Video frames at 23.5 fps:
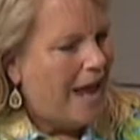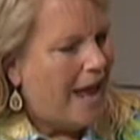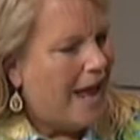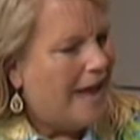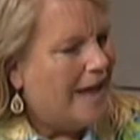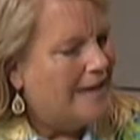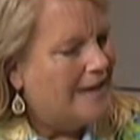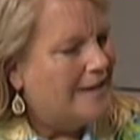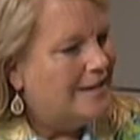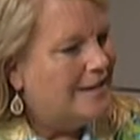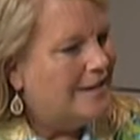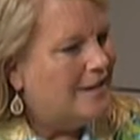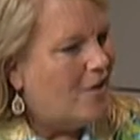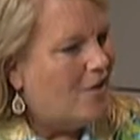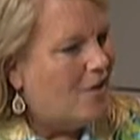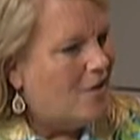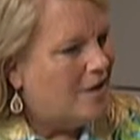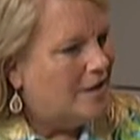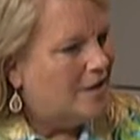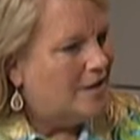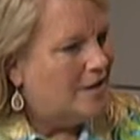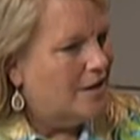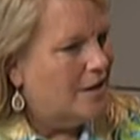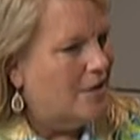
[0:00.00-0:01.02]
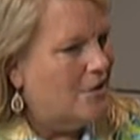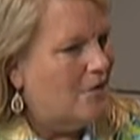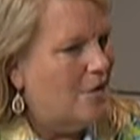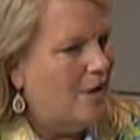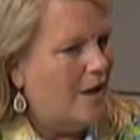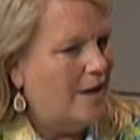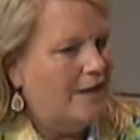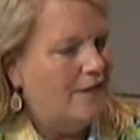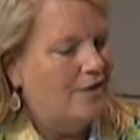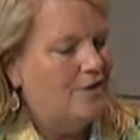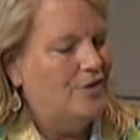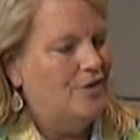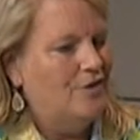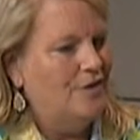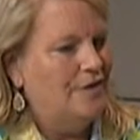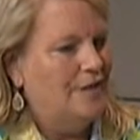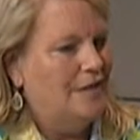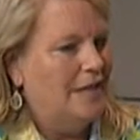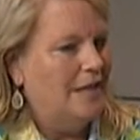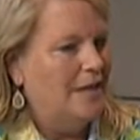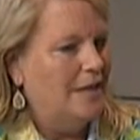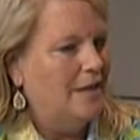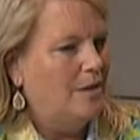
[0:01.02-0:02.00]
And also, I
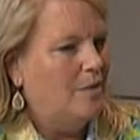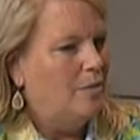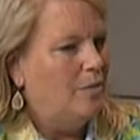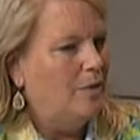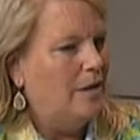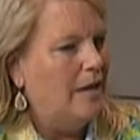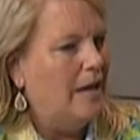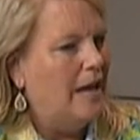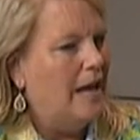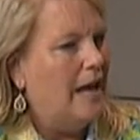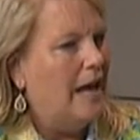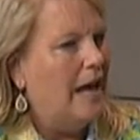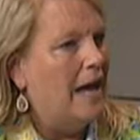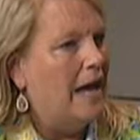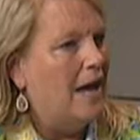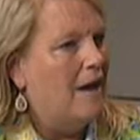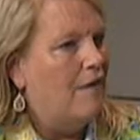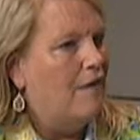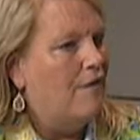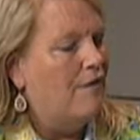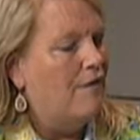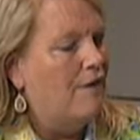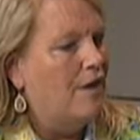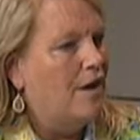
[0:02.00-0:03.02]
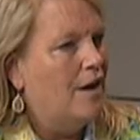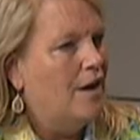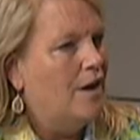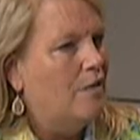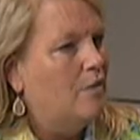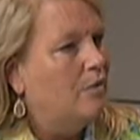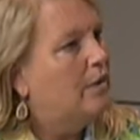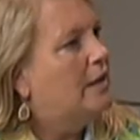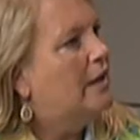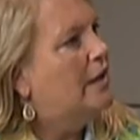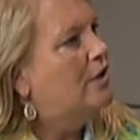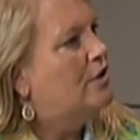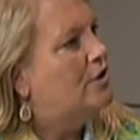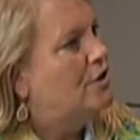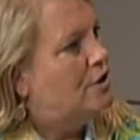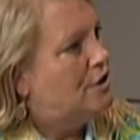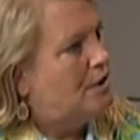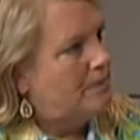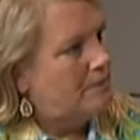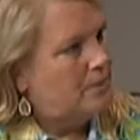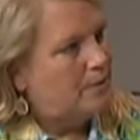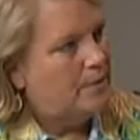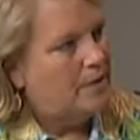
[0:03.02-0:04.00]
understand we have
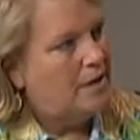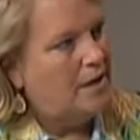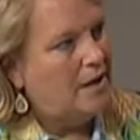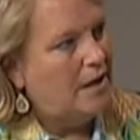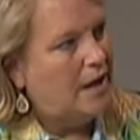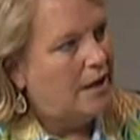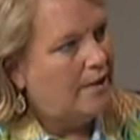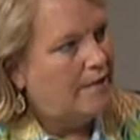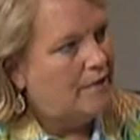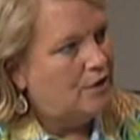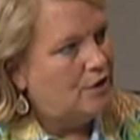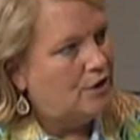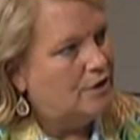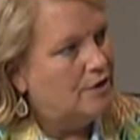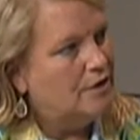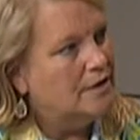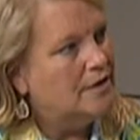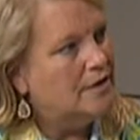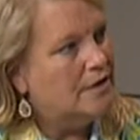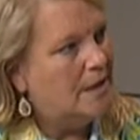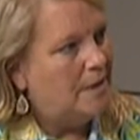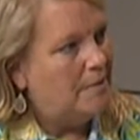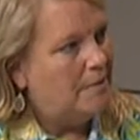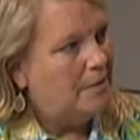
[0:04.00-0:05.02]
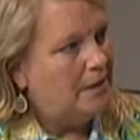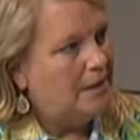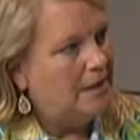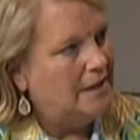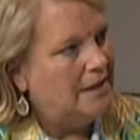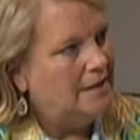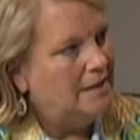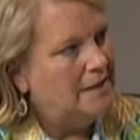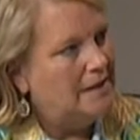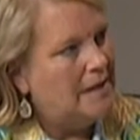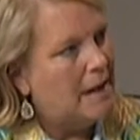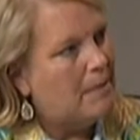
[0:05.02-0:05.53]
relationships with a lot of insurance companies yes.